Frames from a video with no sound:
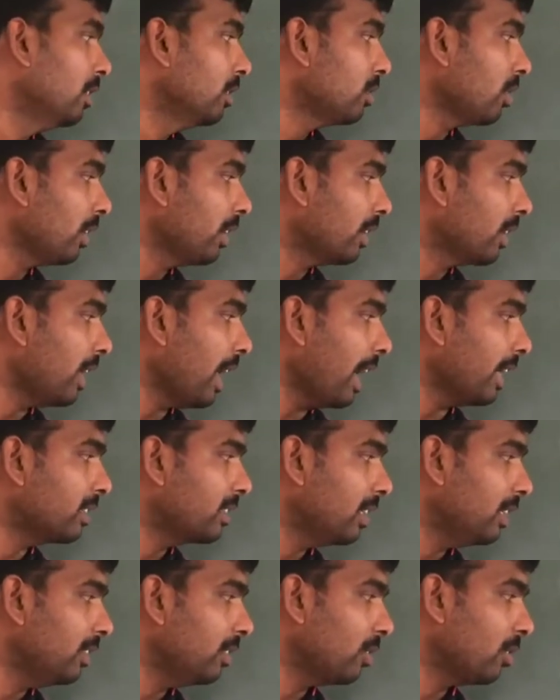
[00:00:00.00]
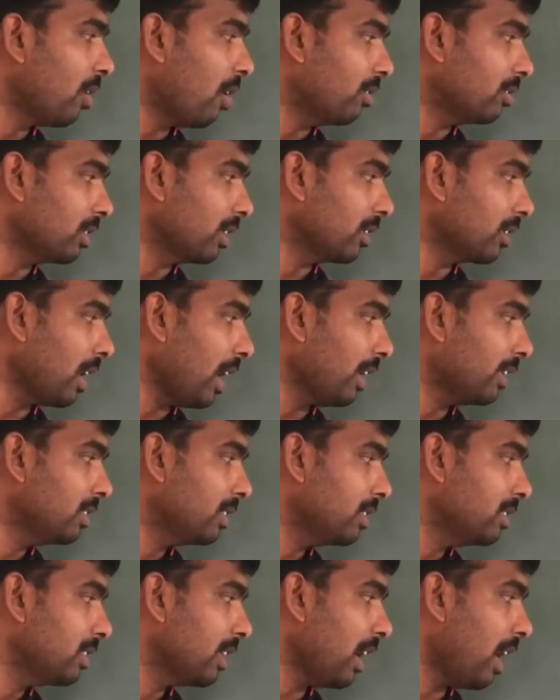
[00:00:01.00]
So ikkada x into cos x
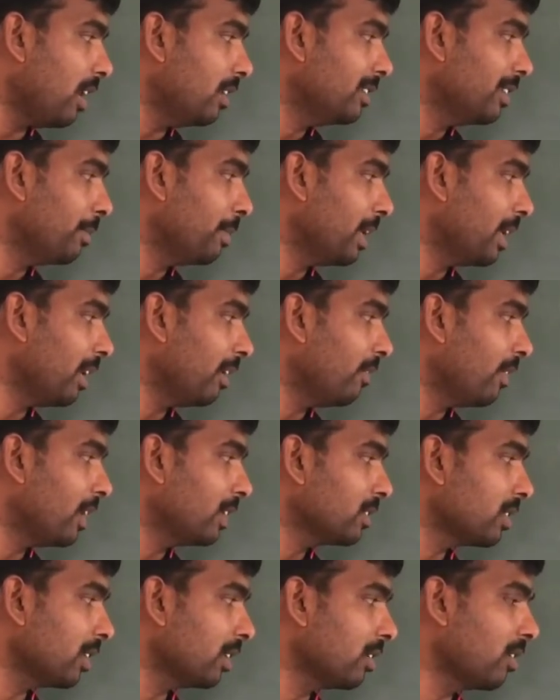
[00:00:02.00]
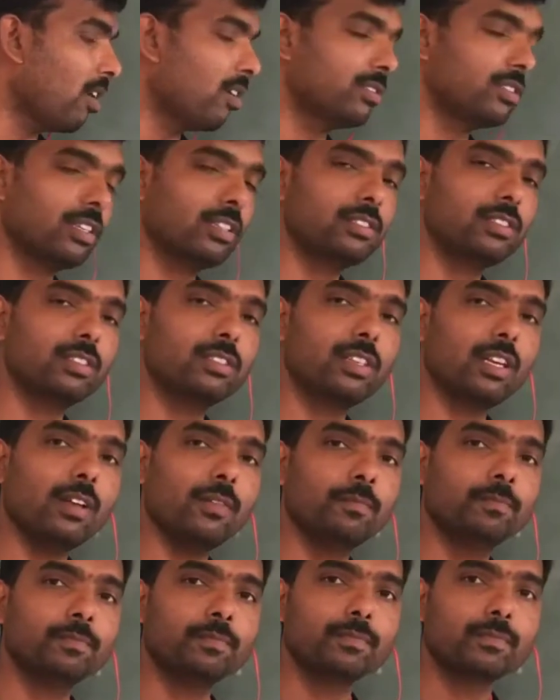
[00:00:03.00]
is a algebraical function, cos x is a
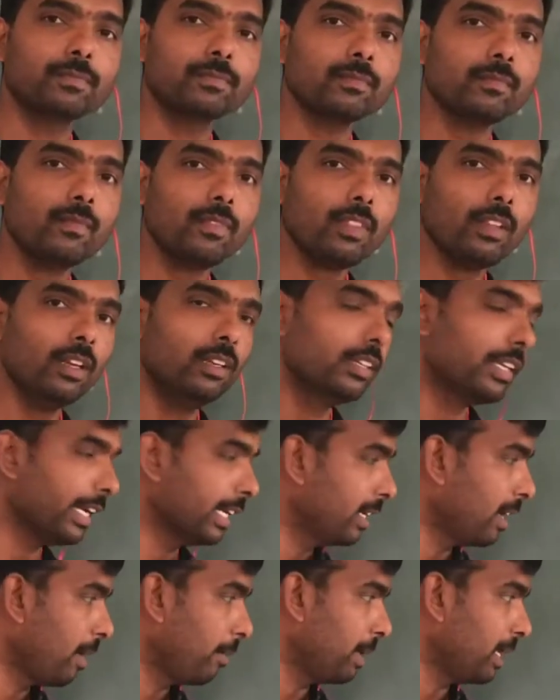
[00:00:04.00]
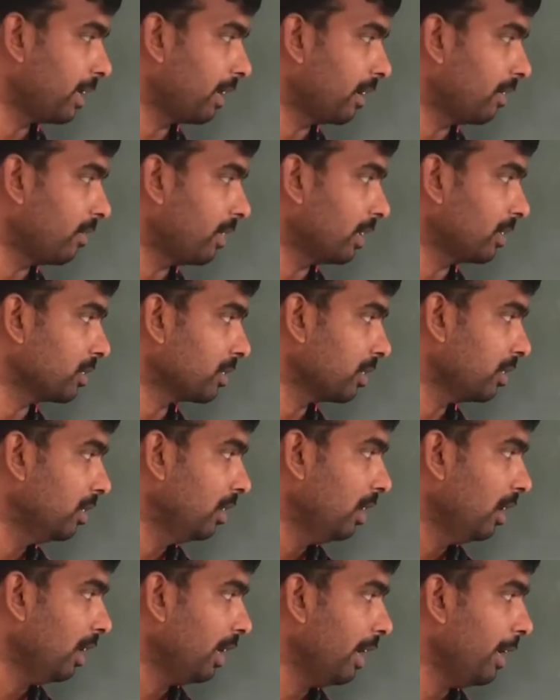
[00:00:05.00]
trigonometric function.
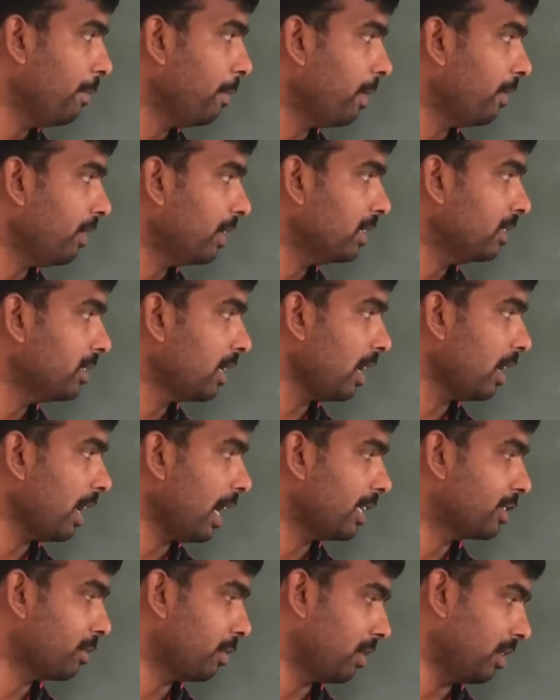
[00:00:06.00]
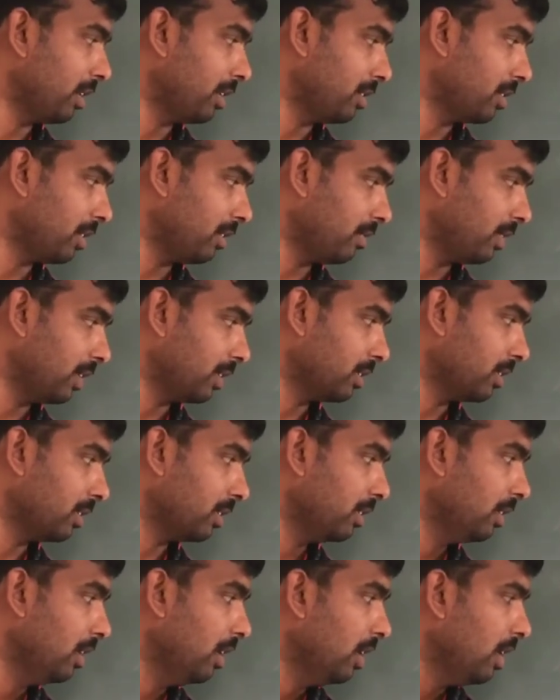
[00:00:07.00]
E power is a exponential function.
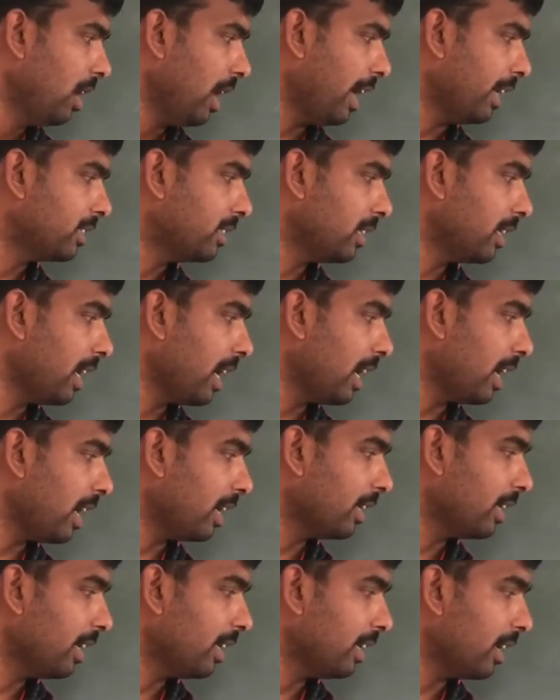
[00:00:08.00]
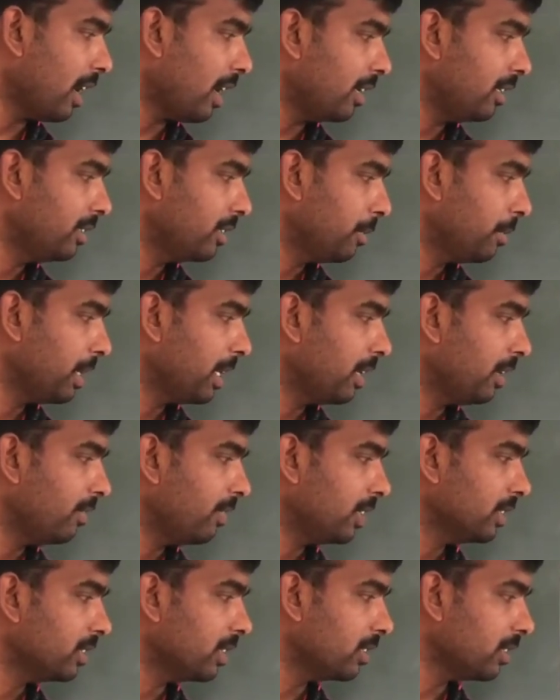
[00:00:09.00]
X is again algebraical
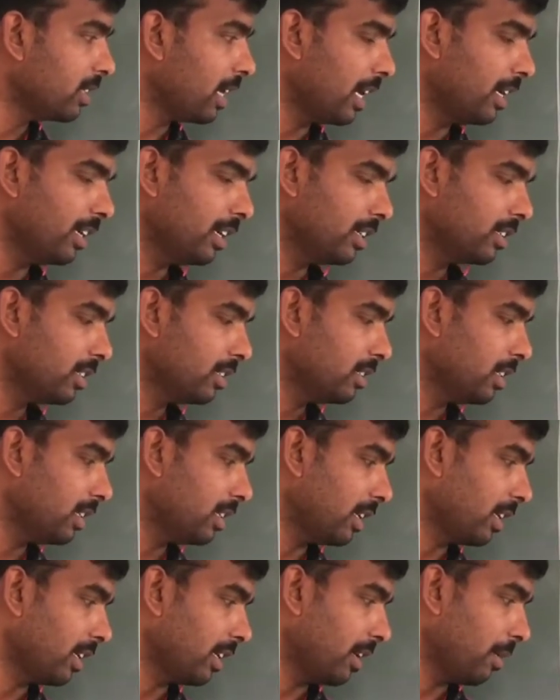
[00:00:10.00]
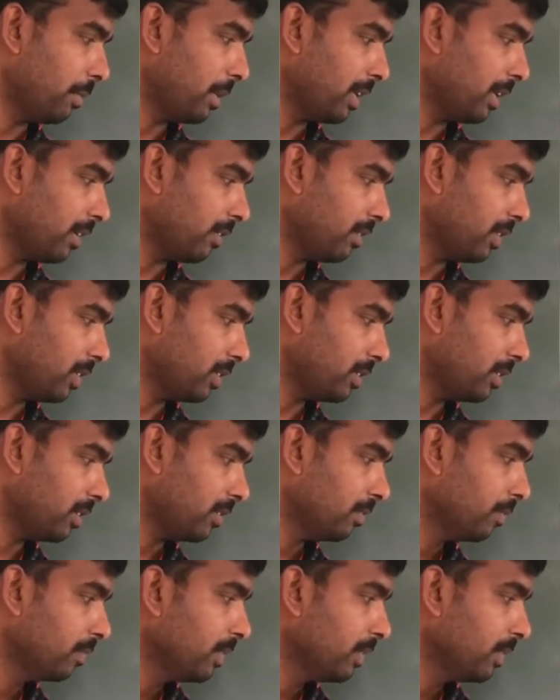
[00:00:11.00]
function, sin x is a trigonometric function.